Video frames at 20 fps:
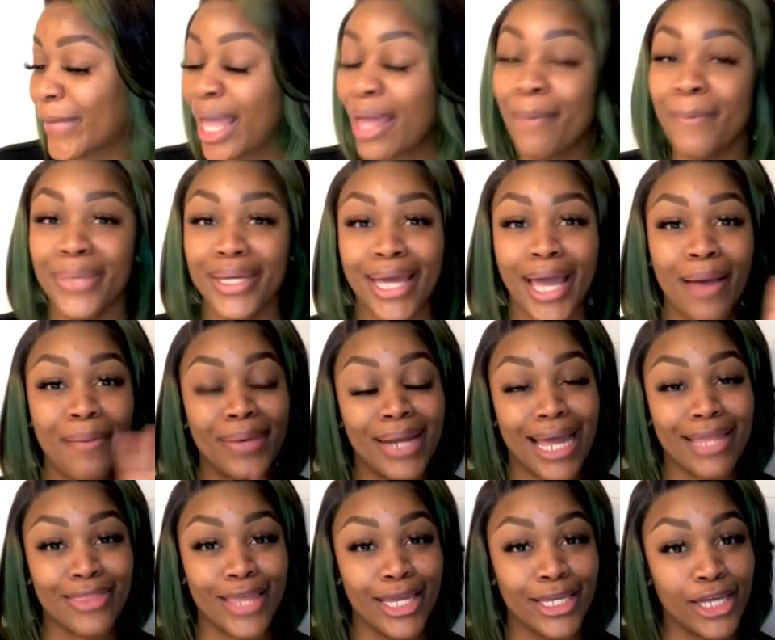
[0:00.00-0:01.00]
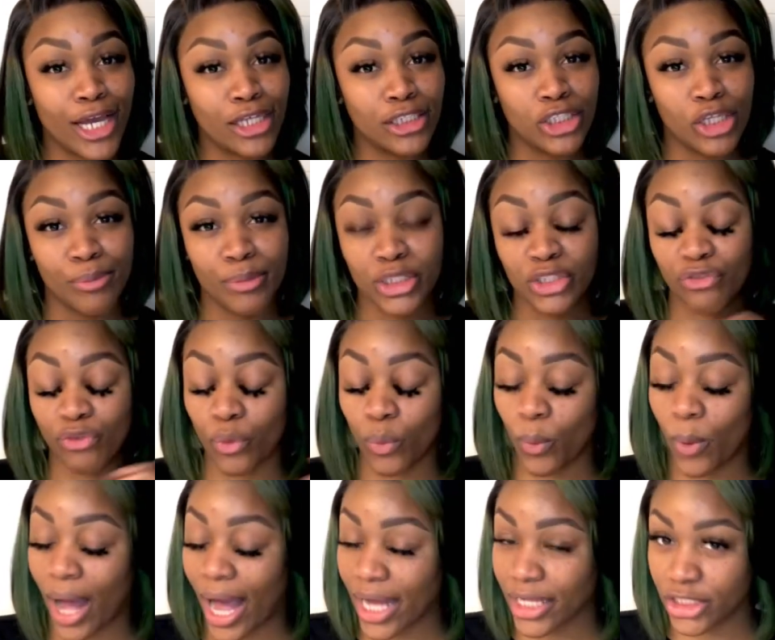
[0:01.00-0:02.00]
But yeah, but I thank y'all so much for
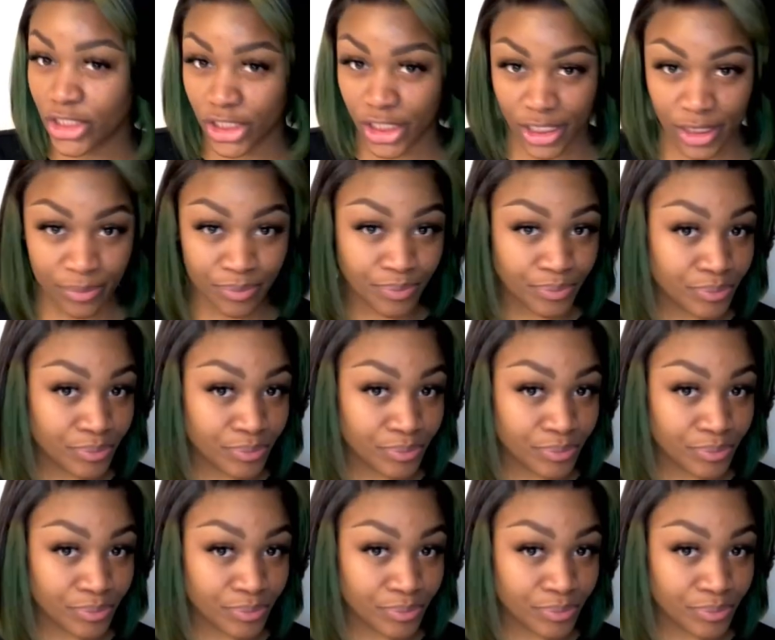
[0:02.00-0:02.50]
watching.